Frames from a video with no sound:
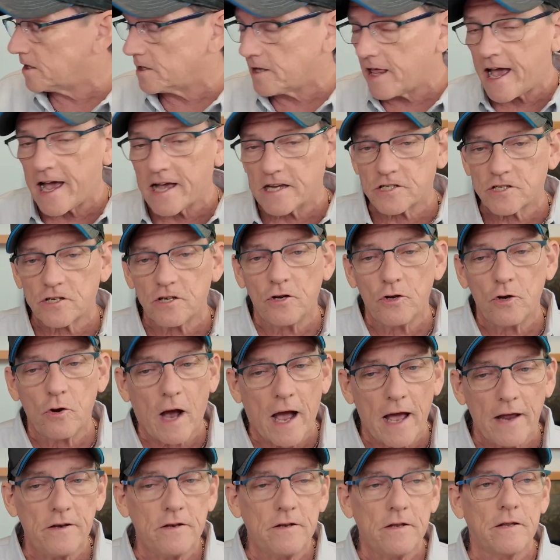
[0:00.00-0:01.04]
last new
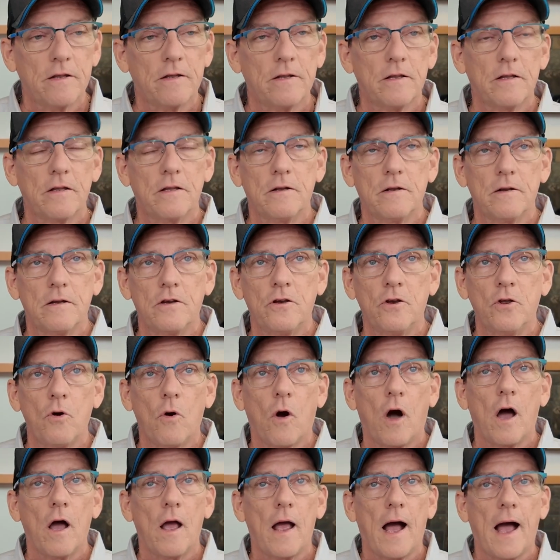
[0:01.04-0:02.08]

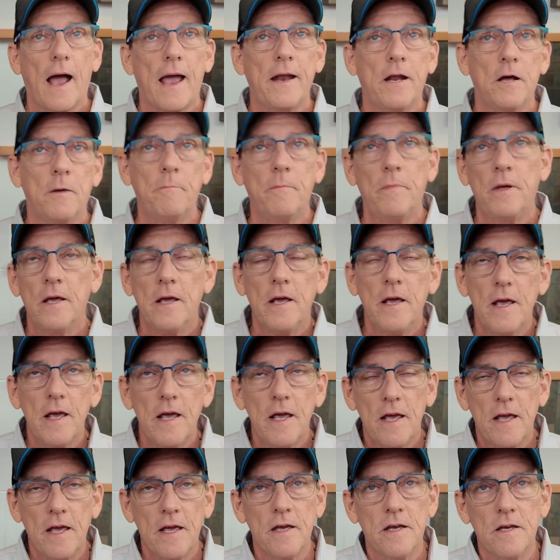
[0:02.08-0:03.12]
item
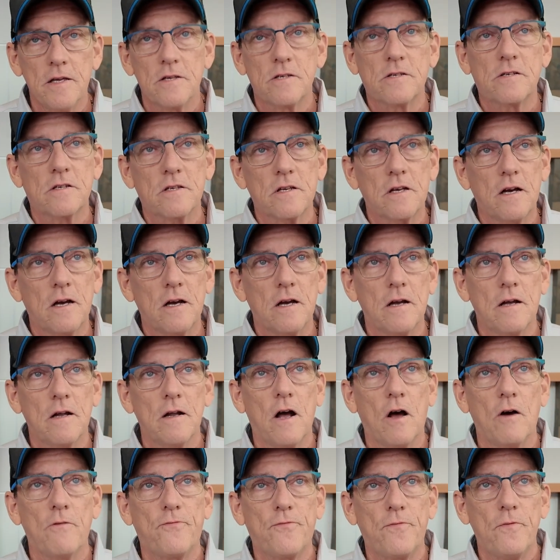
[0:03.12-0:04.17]
is
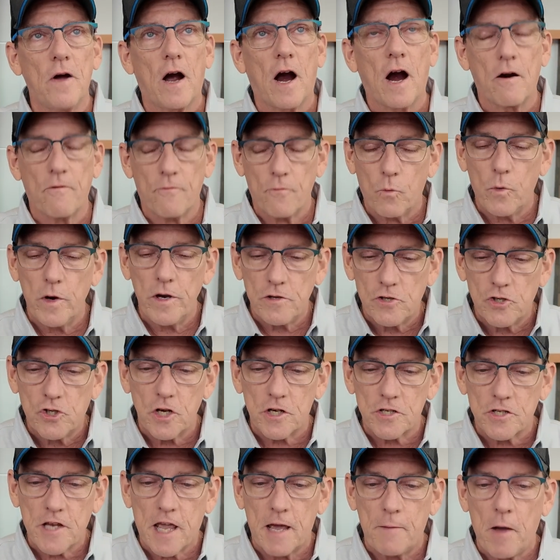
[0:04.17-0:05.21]
we
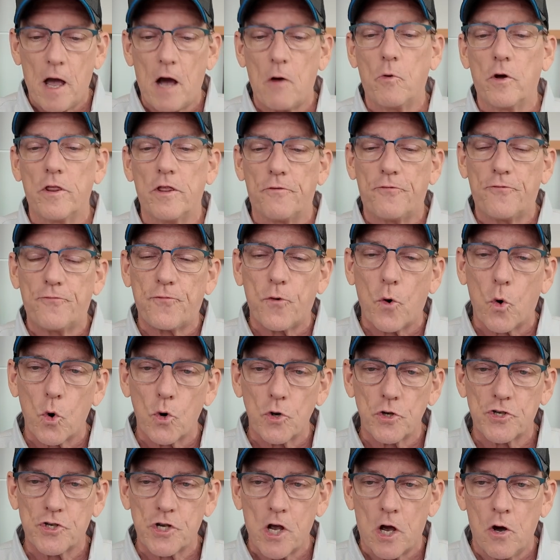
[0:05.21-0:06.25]
just came out with a
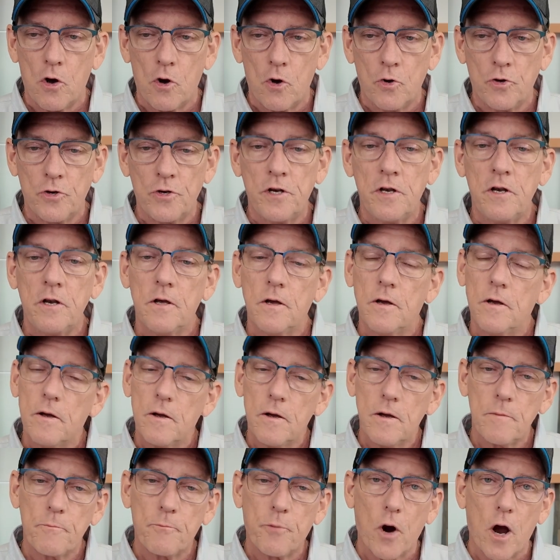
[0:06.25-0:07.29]
4-zone
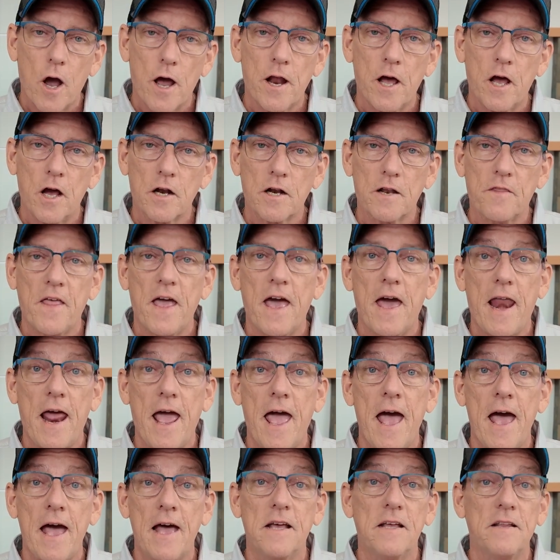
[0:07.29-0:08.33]
product
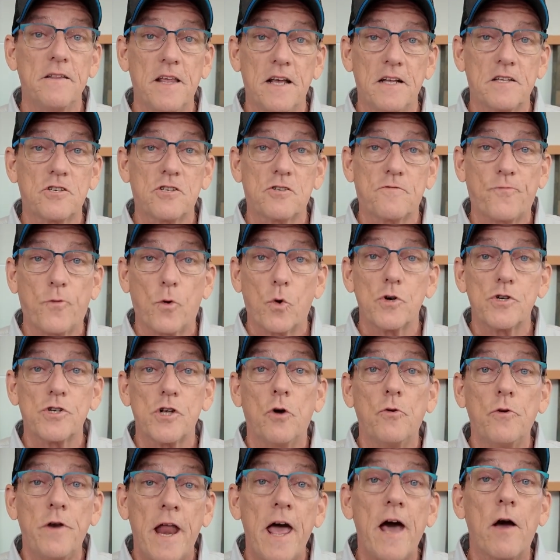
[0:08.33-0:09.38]
that's
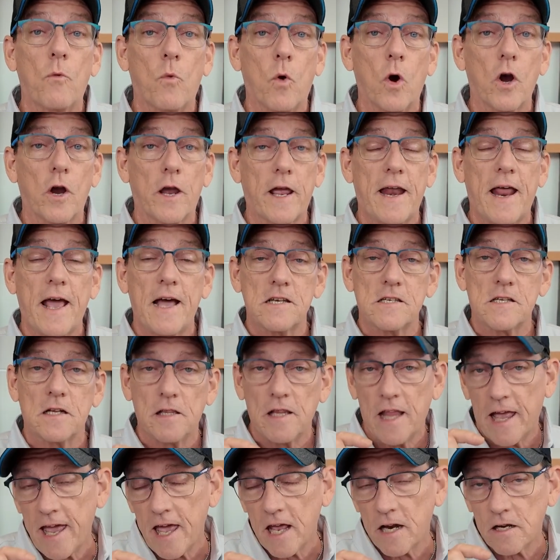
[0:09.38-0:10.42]
4-zone network. It has a
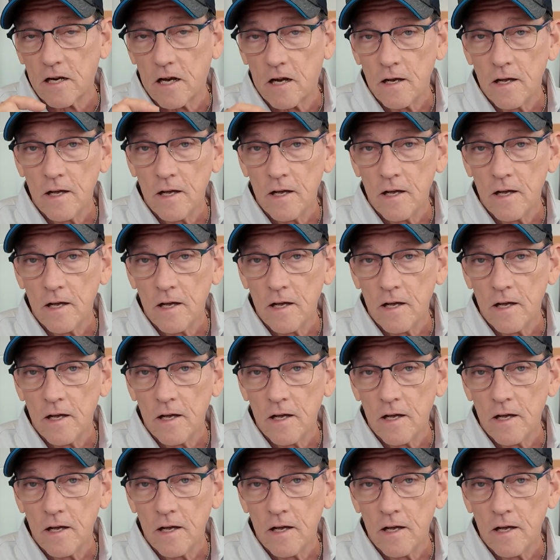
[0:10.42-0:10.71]
LAN